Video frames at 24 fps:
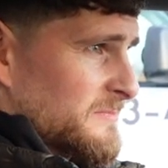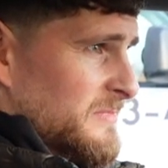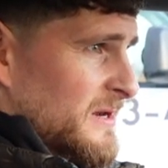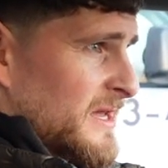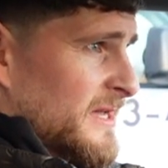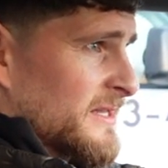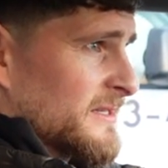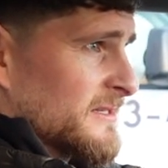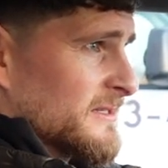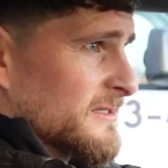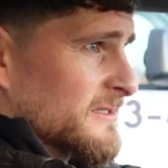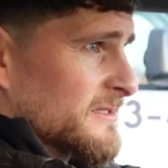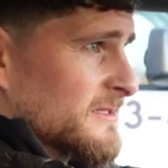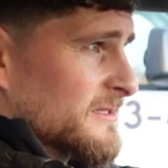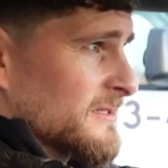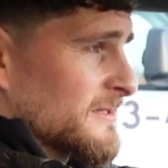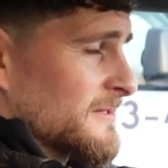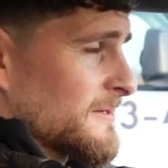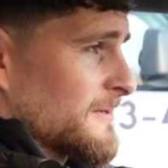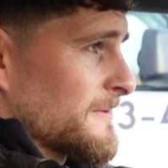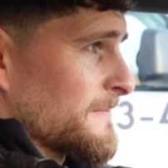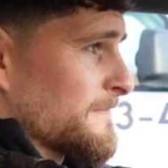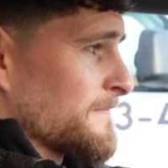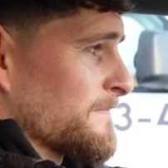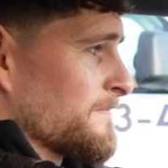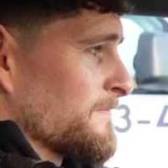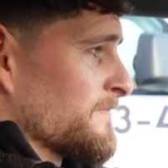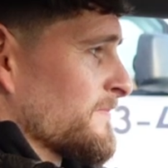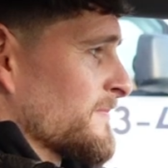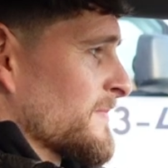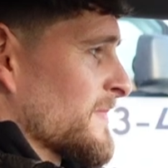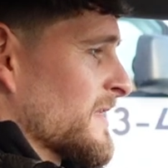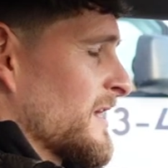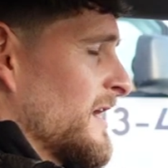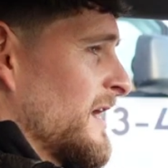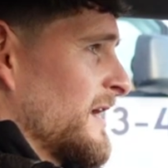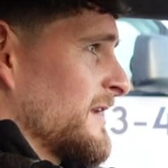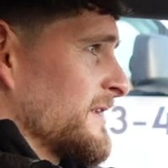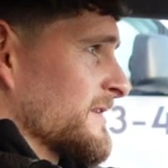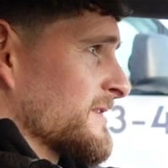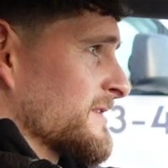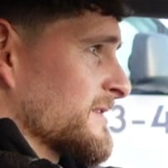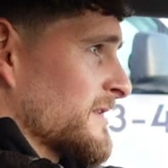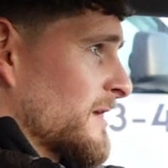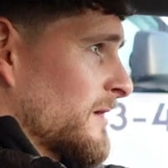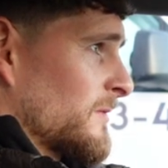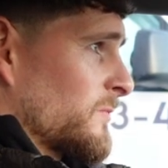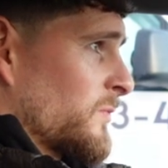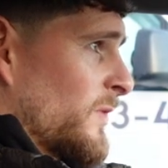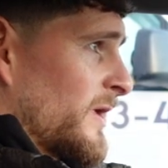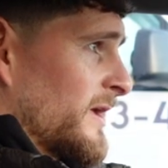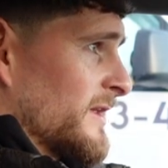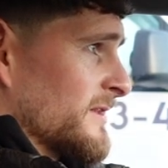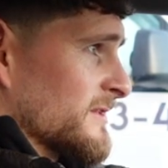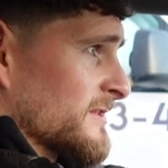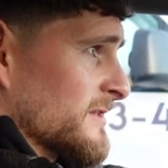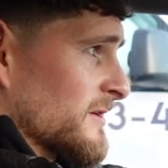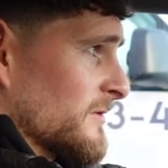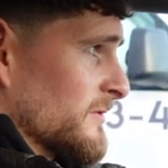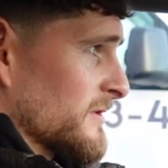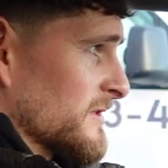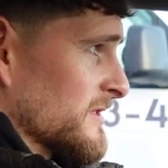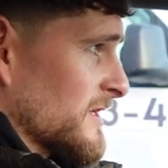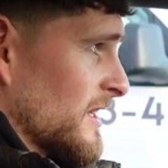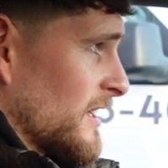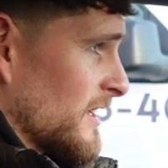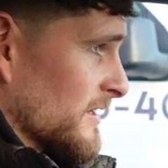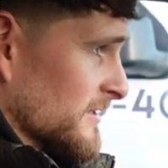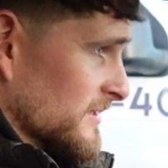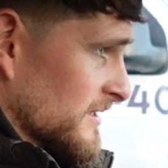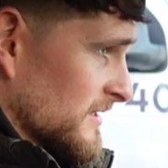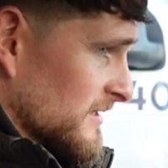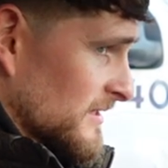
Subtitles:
And instead wait until the task